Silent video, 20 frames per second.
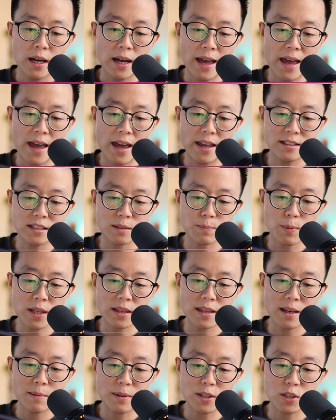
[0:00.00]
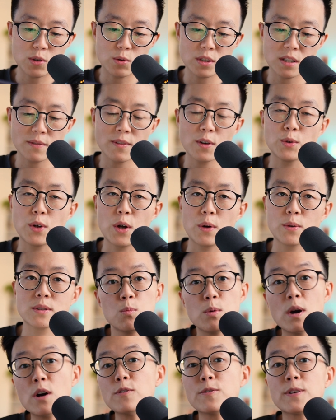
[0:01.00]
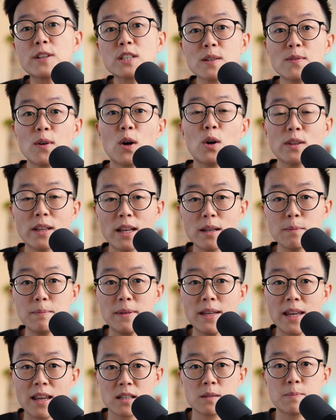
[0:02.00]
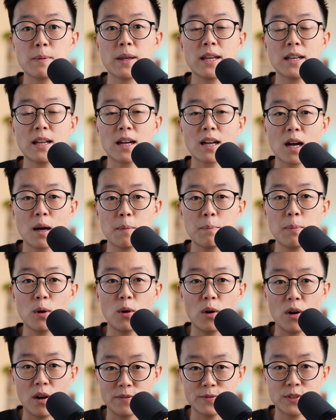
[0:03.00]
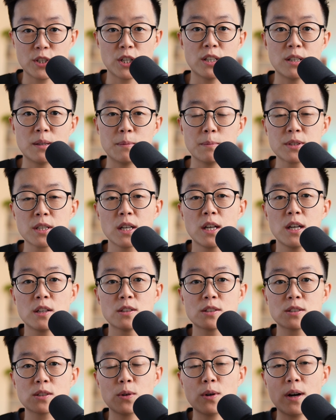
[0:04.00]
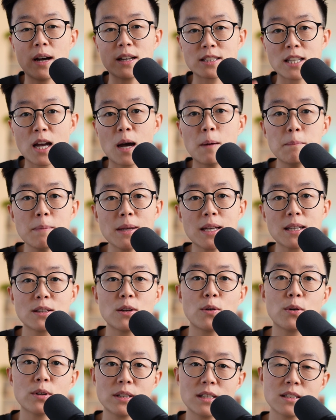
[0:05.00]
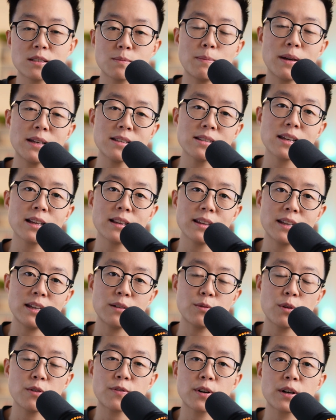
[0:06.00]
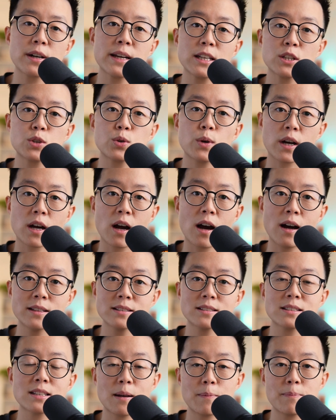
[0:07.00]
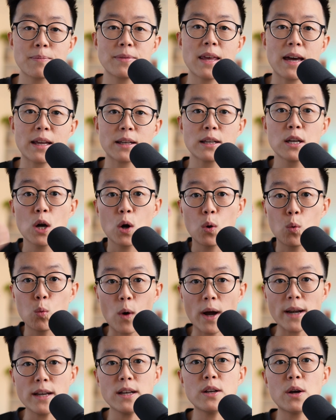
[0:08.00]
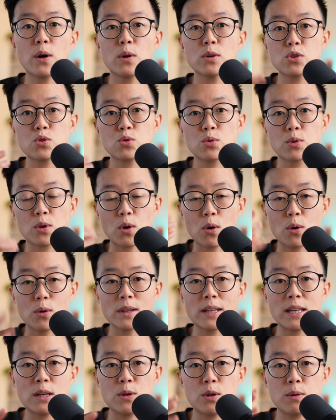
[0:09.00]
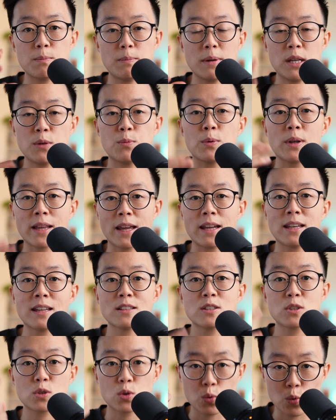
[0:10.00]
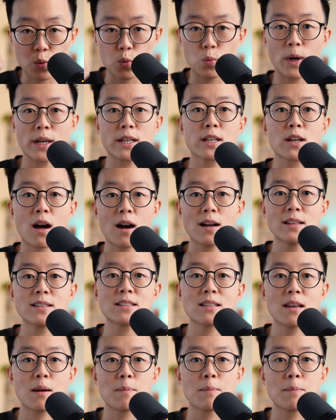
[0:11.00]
and spread them into several notes? Well, first of all, let me explain a couple of terms. So atomic note is basically referring to a concept that one note should only be related to one concept